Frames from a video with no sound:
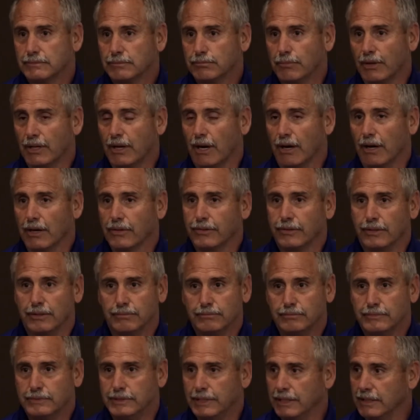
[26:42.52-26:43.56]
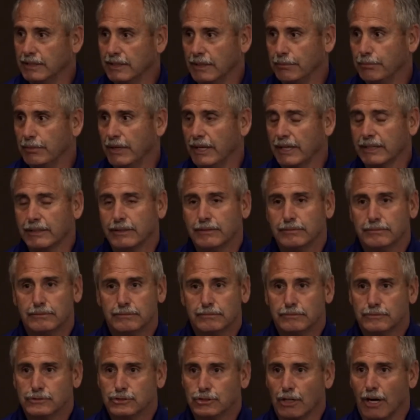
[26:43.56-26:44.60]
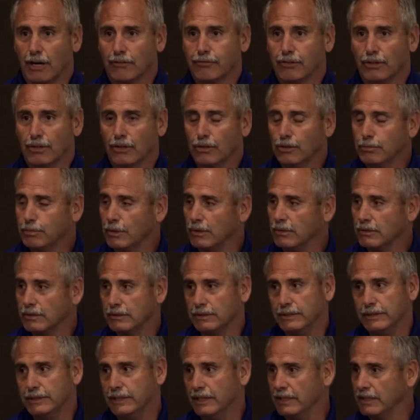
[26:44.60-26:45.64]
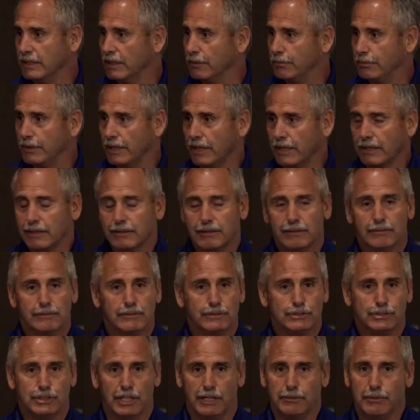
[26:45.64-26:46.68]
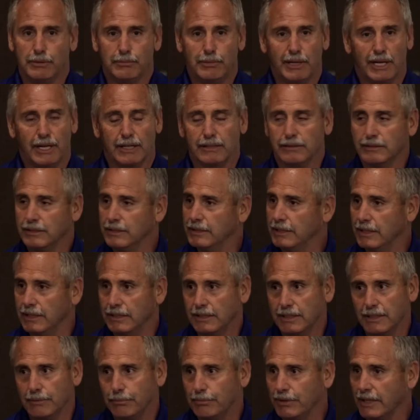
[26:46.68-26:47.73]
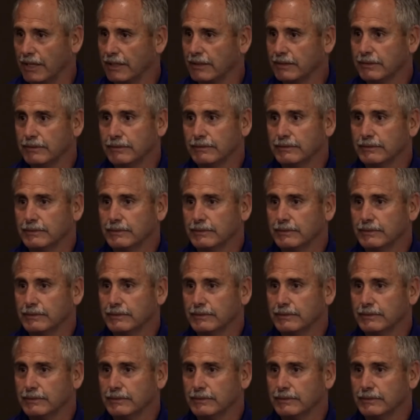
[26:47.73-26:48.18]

MacArthur didn't get picked. Joffrey Lupo didn't get picked. Jamie Benn didn't get picked.